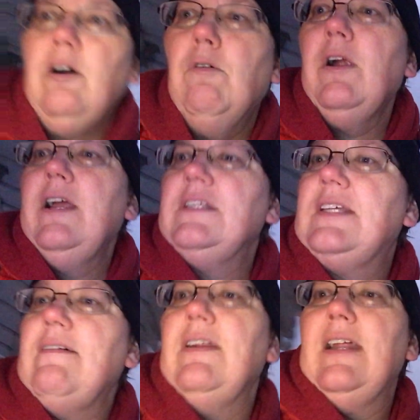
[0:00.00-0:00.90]
we're at
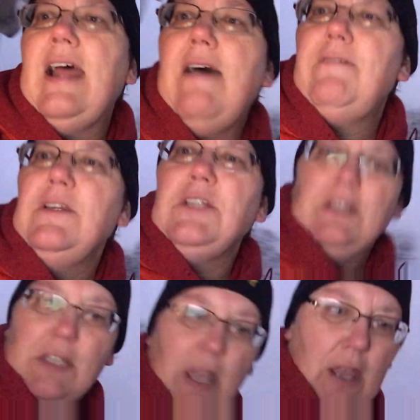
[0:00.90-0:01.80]
7.5
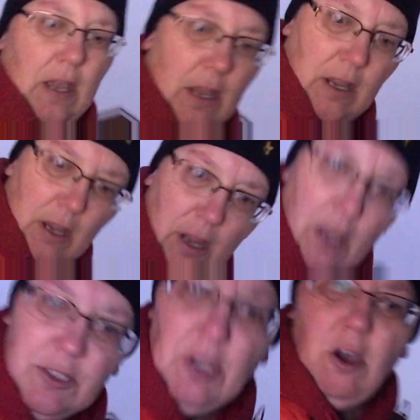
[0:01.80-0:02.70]
inches.
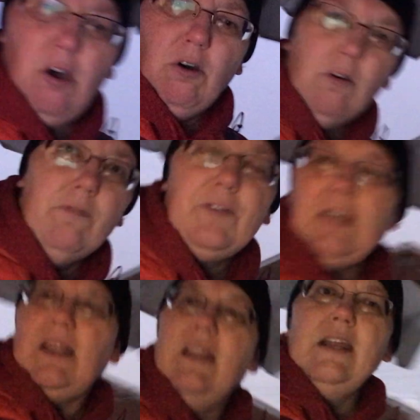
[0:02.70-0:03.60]
So for the
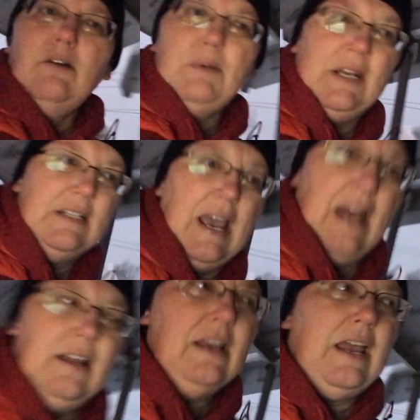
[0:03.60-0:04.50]
little bit of
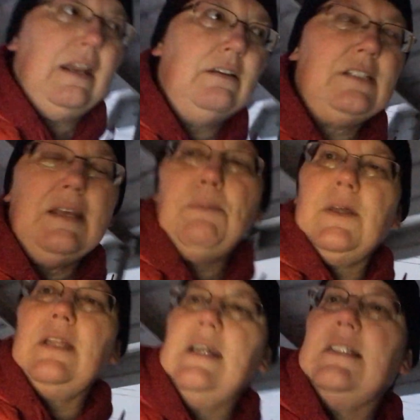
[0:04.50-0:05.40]
data, and
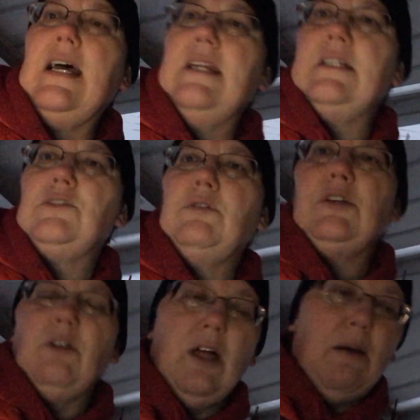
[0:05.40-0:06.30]
typically a scientist would
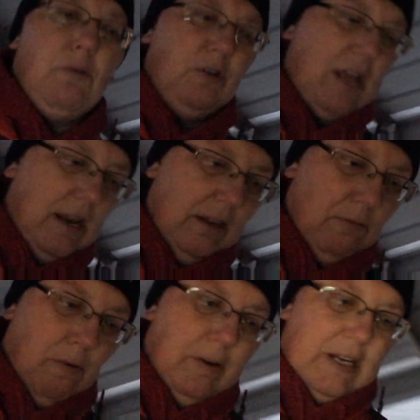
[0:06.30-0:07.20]
do a lot more data than
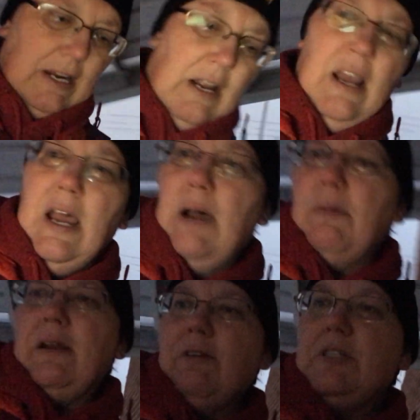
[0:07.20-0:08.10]
what we did,
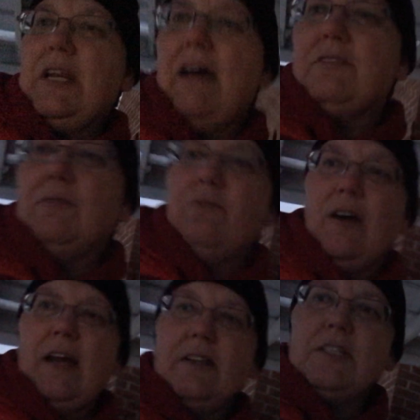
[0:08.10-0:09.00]
but I want you to have some fun
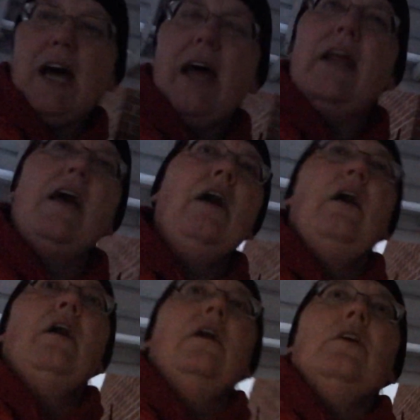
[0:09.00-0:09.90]
outside.
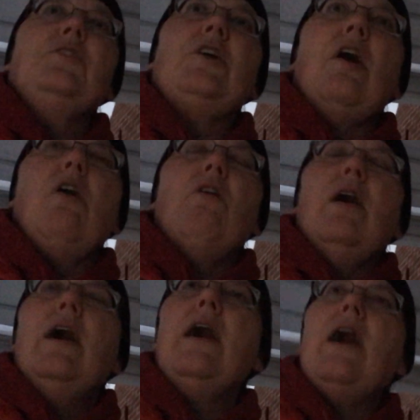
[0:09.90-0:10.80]
So
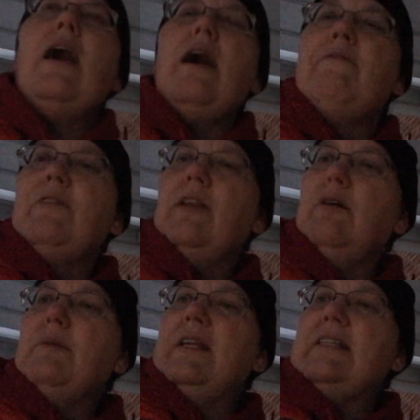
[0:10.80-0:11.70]
for the little
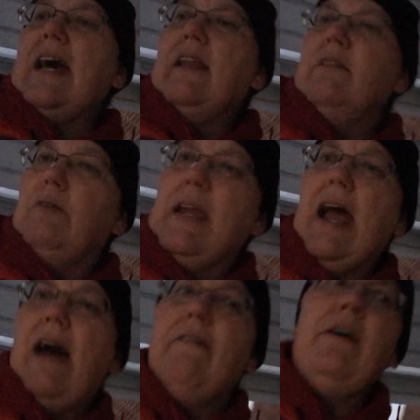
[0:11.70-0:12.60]
bit of data that we
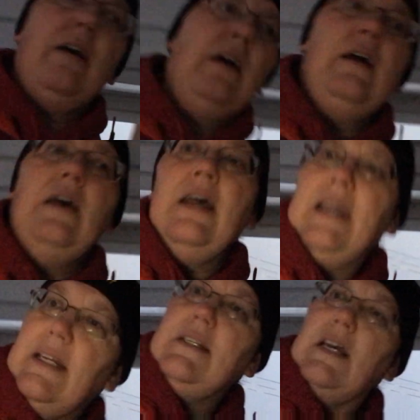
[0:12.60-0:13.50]
have,
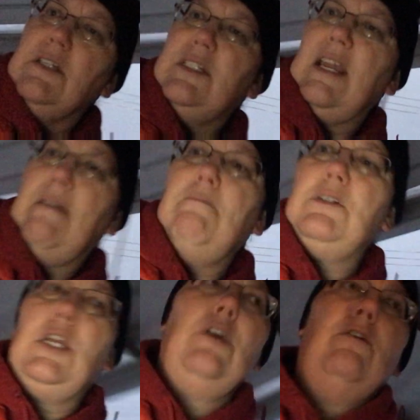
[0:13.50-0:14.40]
it does seem
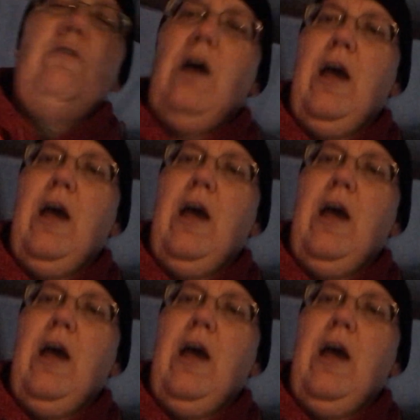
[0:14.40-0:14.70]
to